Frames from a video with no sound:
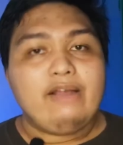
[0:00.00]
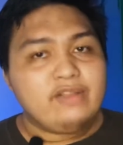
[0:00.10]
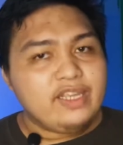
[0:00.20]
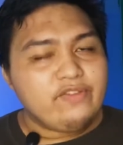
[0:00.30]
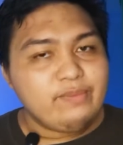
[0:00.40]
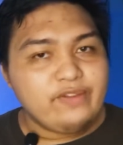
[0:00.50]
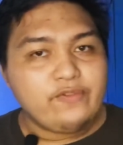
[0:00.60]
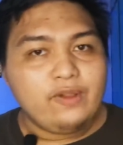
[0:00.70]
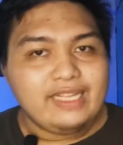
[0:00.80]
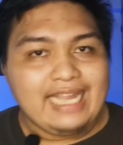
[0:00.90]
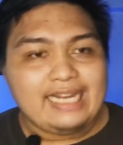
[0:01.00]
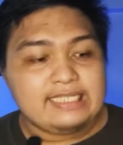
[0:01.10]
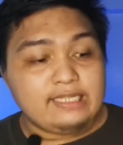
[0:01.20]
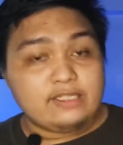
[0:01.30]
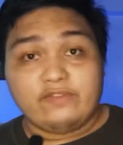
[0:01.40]
I will give you my full
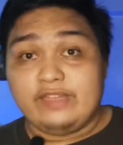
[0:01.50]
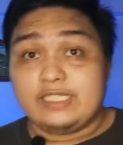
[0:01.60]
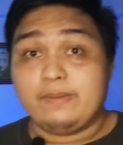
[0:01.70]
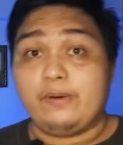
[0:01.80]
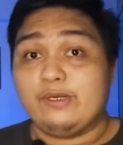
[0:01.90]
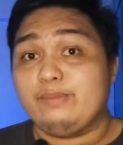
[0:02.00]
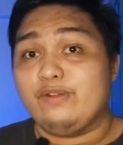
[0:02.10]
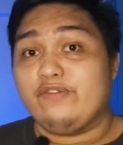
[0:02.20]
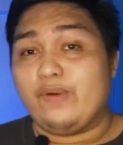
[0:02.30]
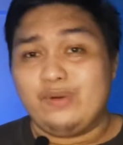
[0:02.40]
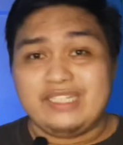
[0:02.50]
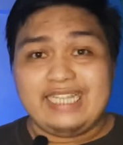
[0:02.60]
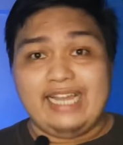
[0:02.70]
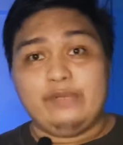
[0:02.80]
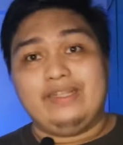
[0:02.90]
analysis of this portable phone
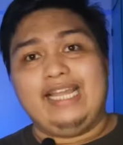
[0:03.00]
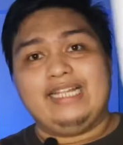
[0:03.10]
stand with